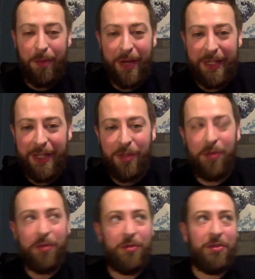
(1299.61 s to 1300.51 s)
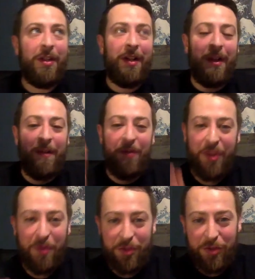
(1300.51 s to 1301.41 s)
Breaking news.
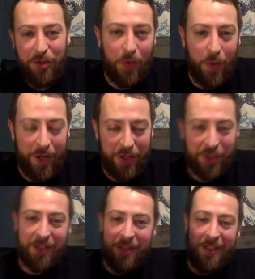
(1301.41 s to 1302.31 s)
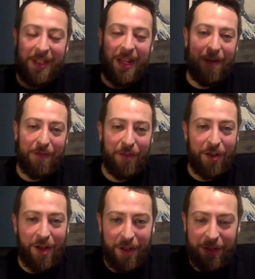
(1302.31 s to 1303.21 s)
There were 2 questions that I
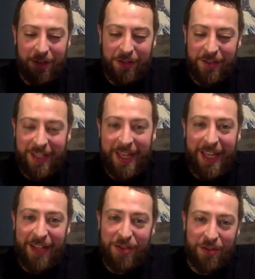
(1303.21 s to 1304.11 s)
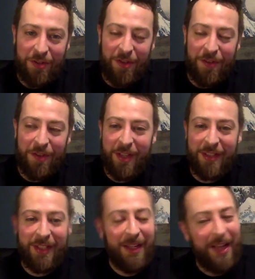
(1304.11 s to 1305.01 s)
forgot to answer on the
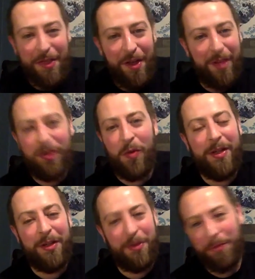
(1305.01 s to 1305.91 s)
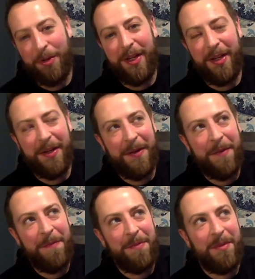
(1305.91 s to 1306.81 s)
list. I thought 23
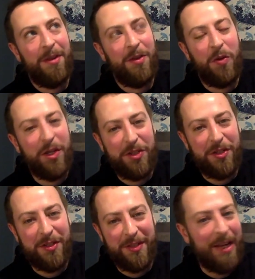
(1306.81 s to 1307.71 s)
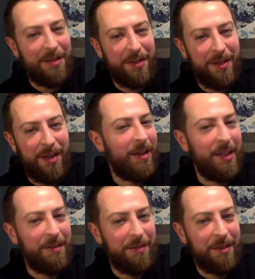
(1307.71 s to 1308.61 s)
questions sounded
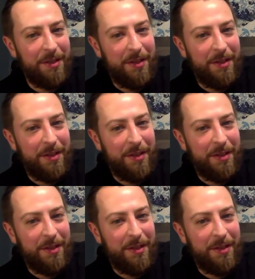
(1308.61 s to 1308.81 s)
uneven.